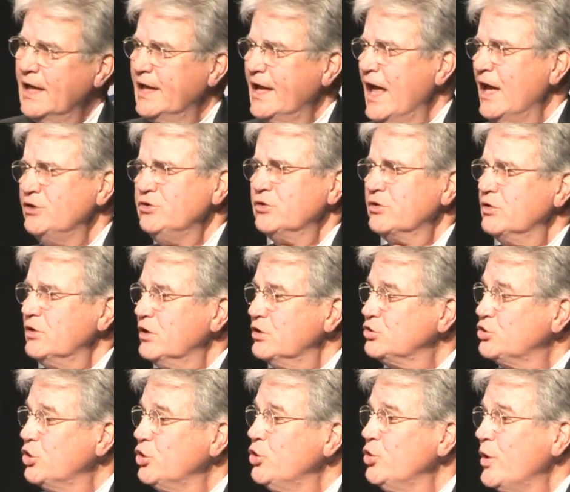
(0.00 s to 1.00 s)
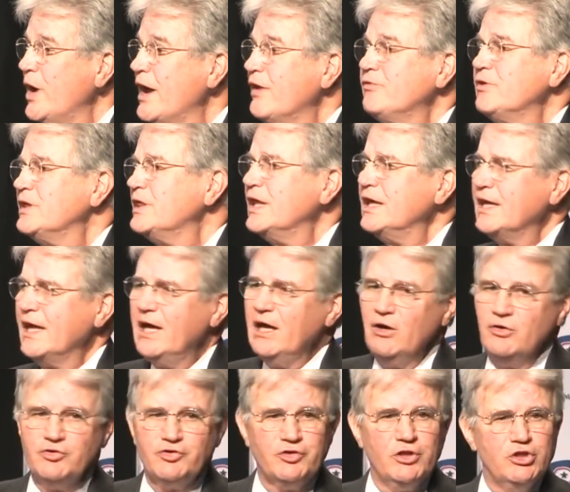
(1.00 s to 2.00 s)
and how you're going to do everything
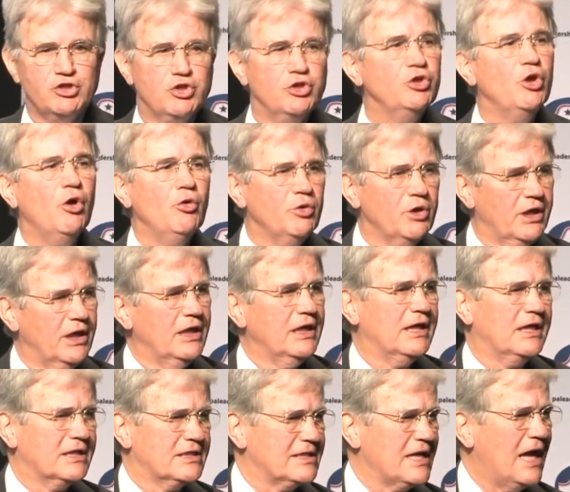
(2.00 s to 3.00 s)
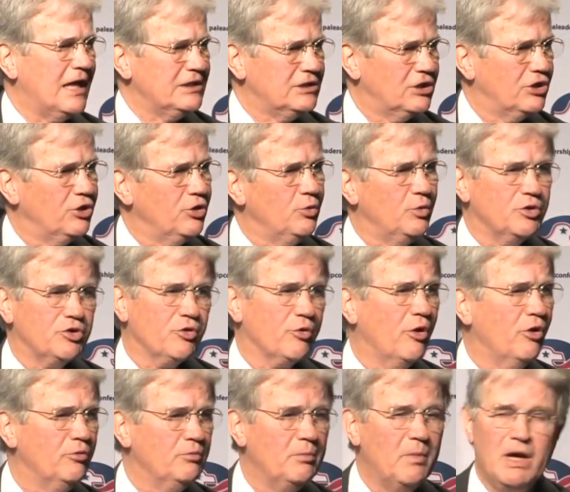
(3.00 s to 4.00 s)
else that you don't get to decide to do with
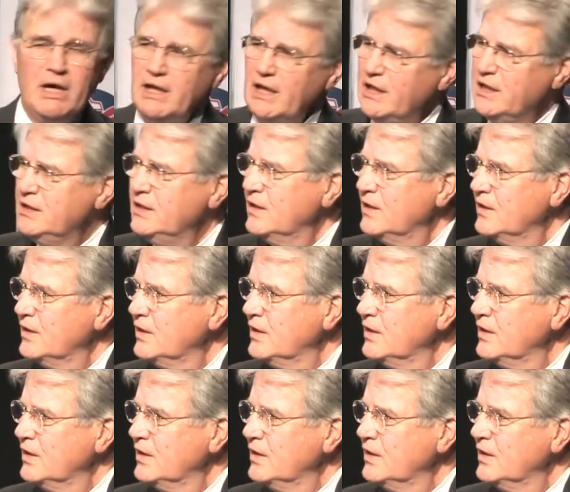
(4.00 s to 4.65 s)
your own money